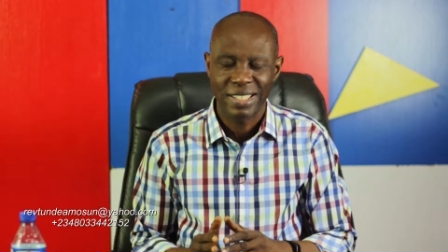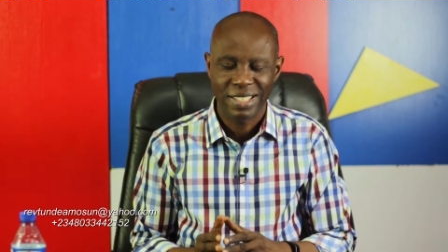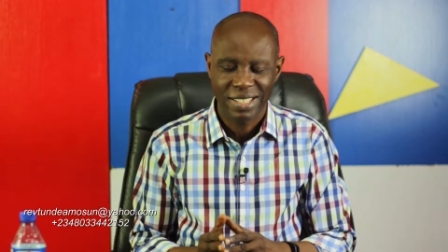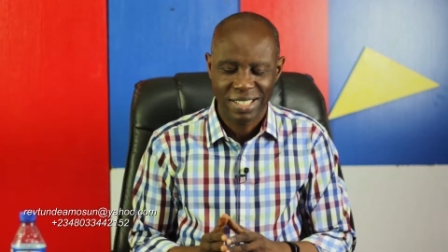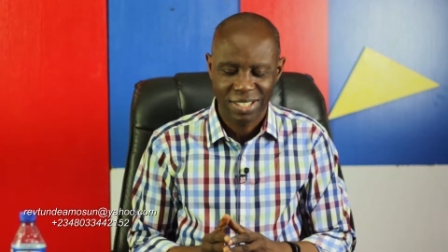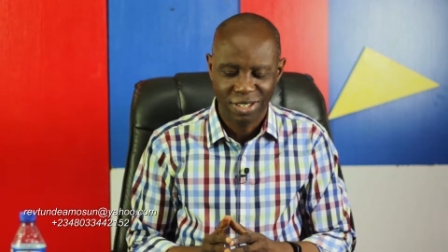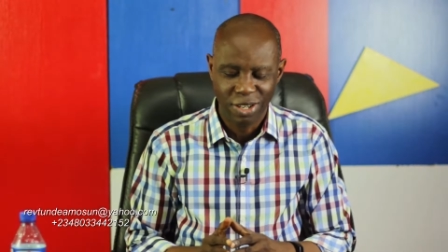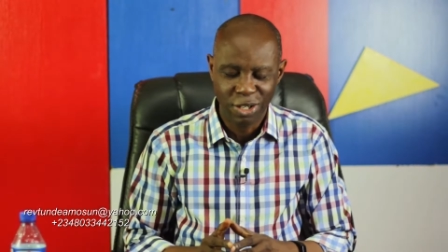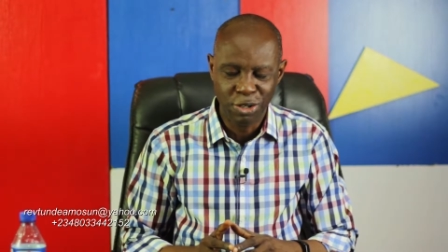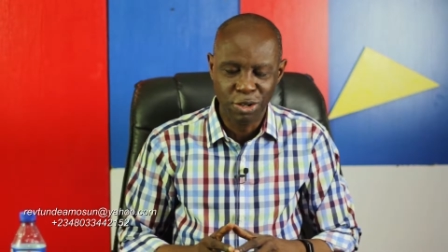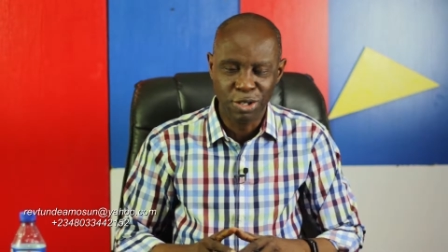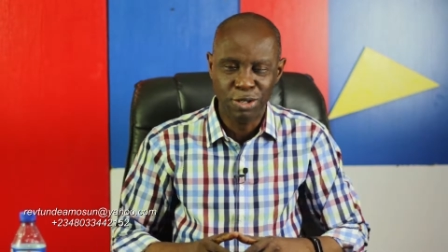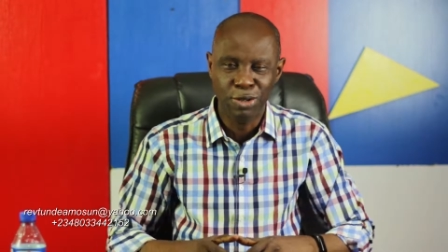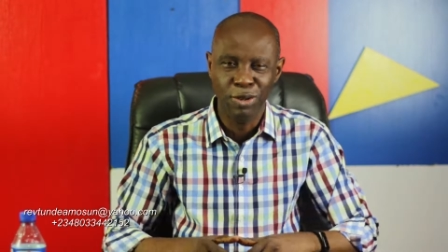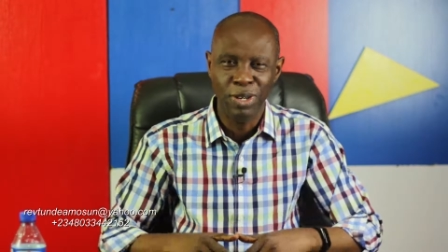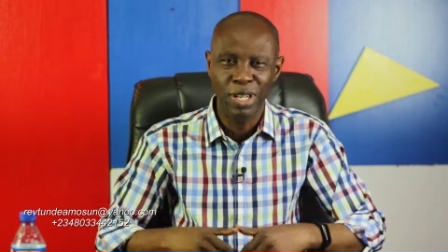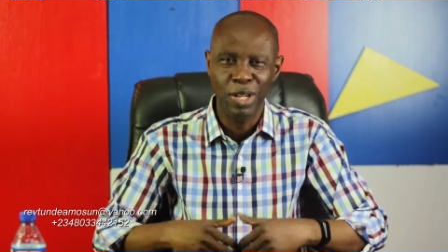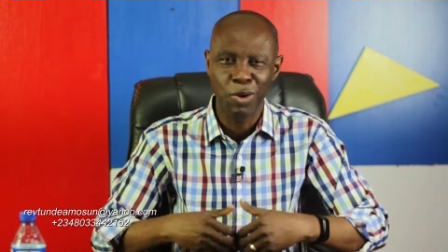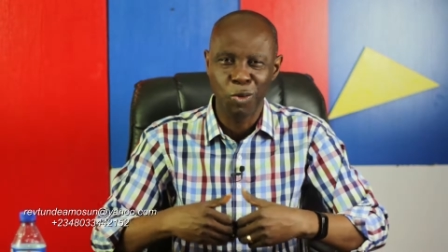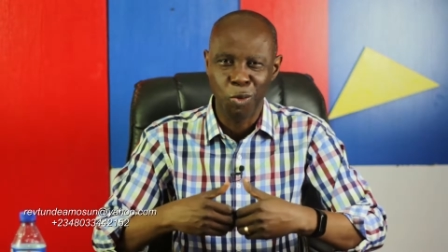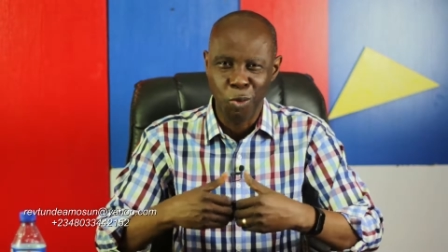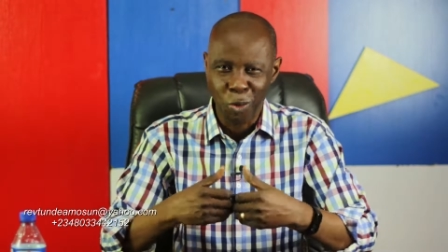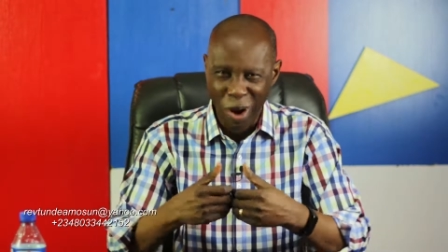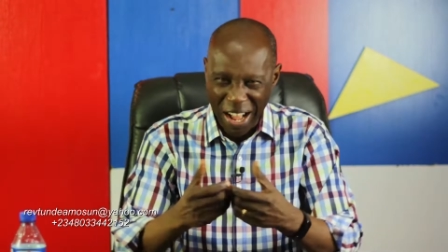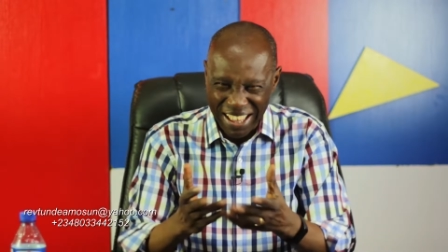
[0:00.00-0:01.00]
not just only
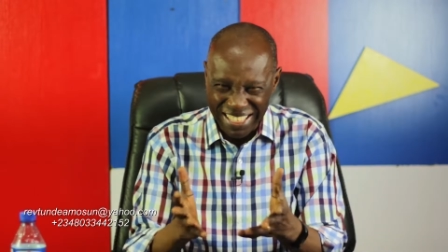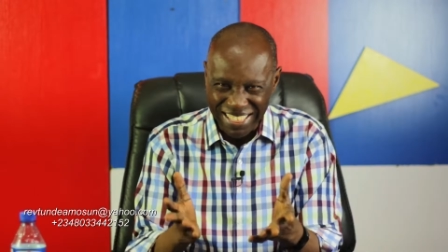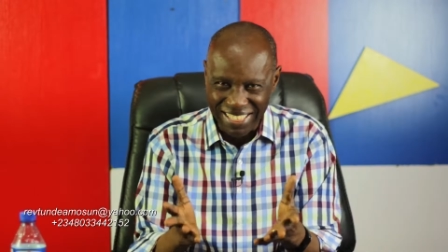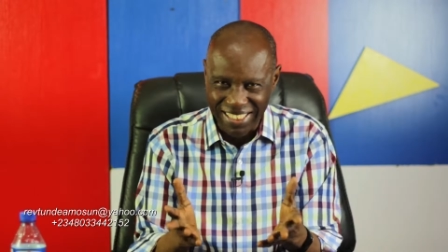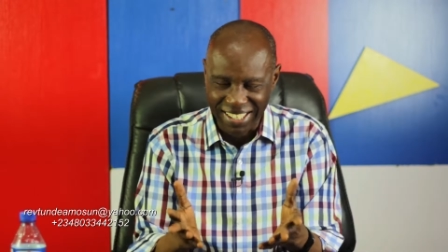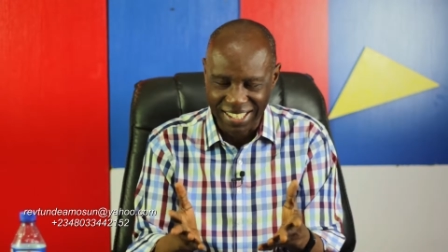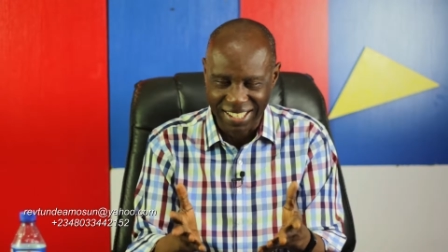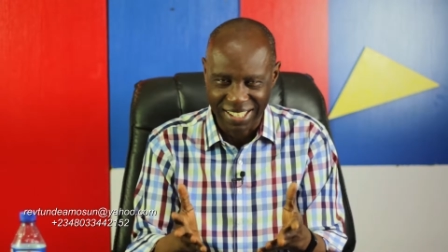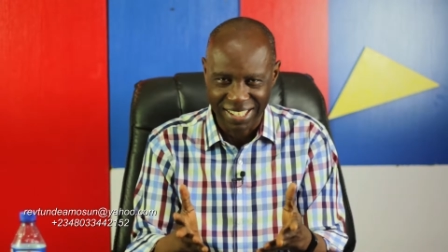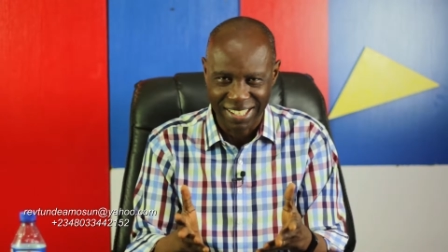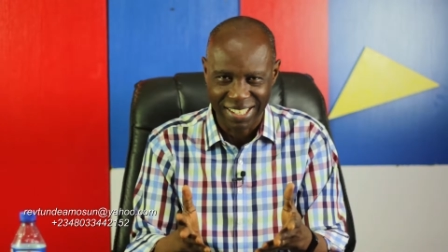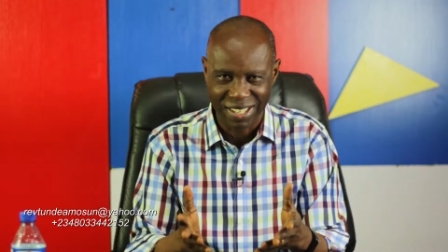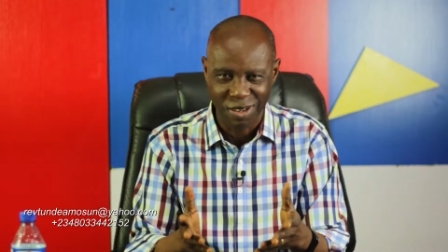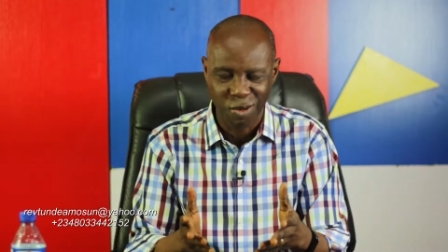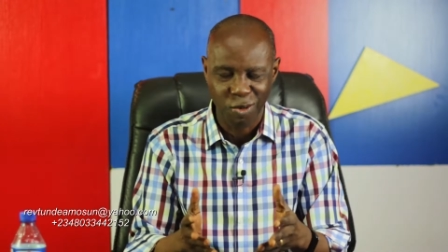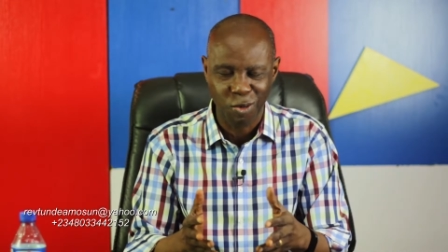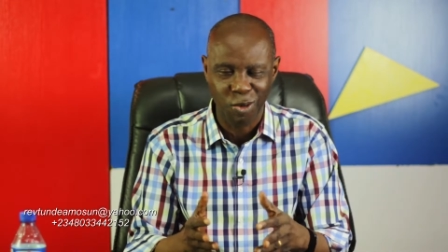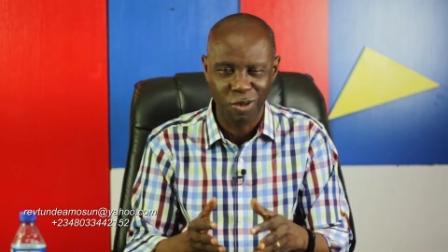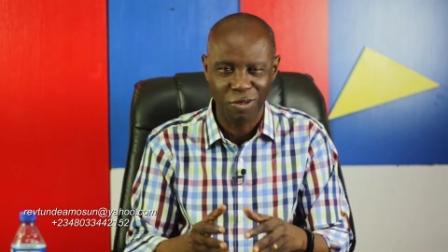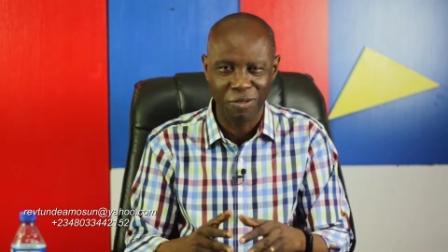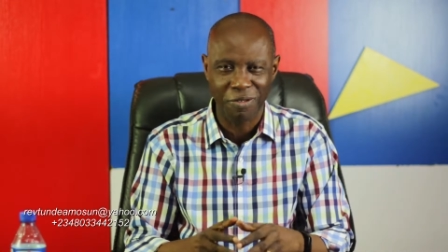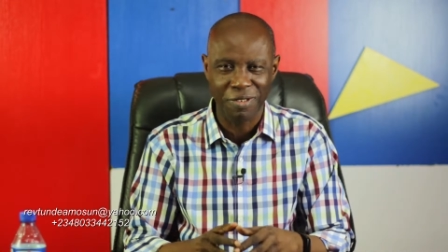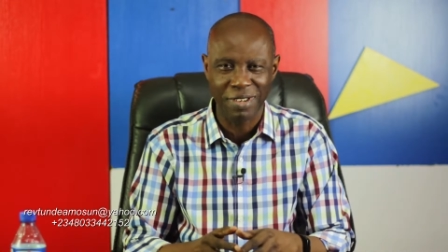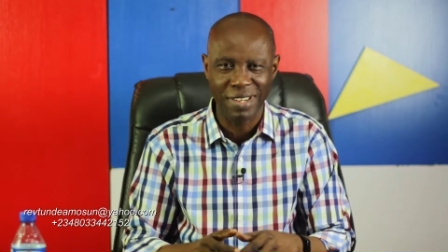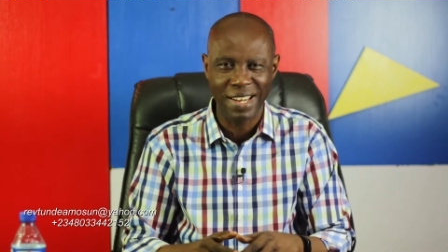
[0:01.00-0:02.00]
one thing.
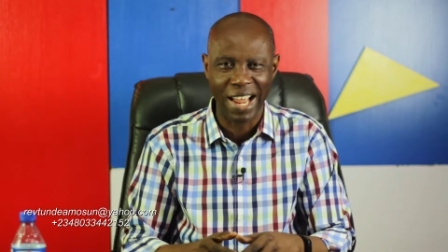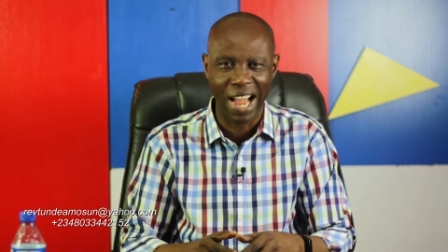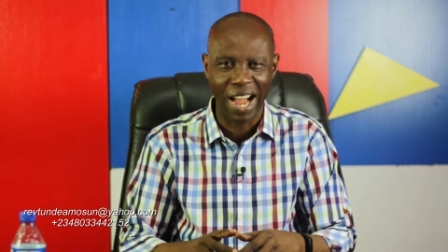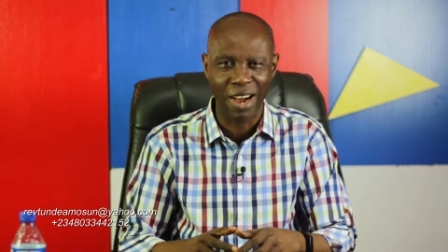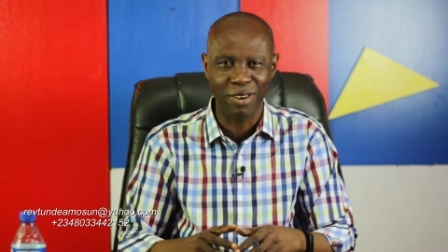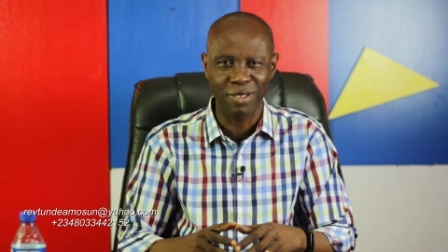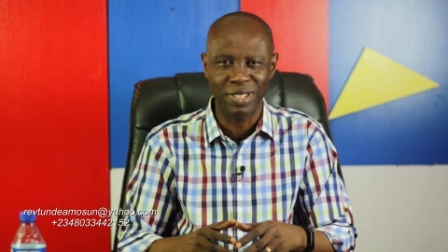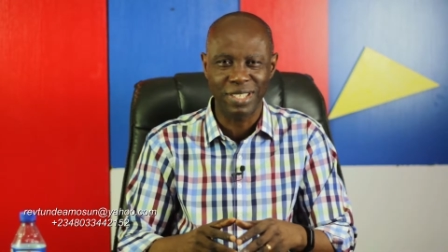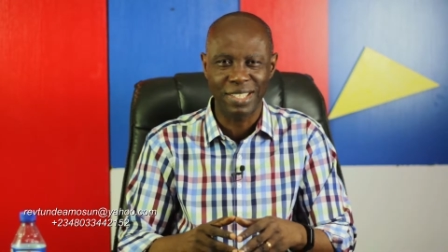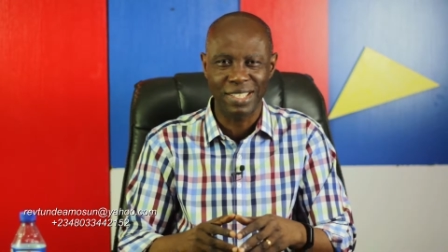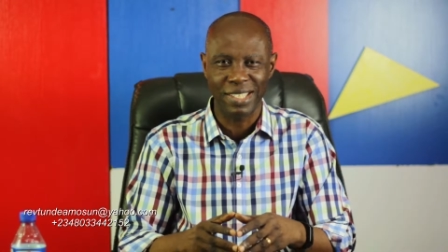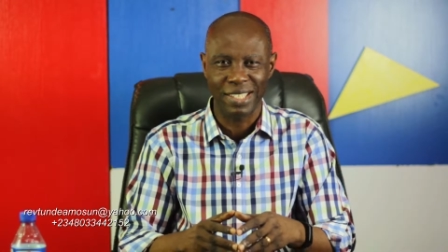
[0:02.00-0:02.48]
Doubt